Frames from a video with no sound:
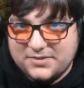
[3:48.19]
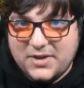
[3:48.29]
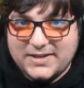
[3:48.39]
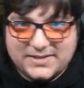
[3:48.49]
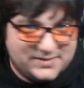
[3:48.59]
go
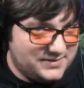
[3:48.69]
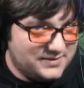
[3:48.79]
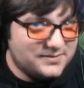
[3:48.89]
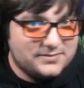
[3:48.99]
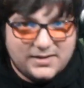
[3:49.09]
ahead and
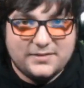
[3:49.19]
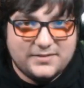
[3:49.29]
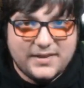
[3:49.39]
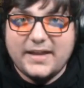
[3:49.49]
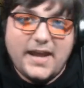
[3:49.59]
cut
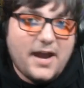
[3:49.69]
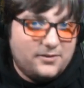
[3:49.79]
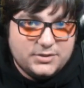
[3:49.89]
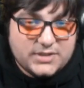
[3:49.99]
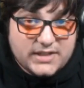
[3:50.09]
to that now.
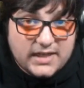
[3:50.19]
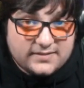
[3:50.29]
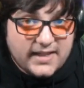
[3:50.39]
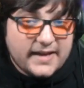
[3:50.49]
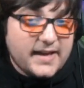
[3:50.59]
You can cut to that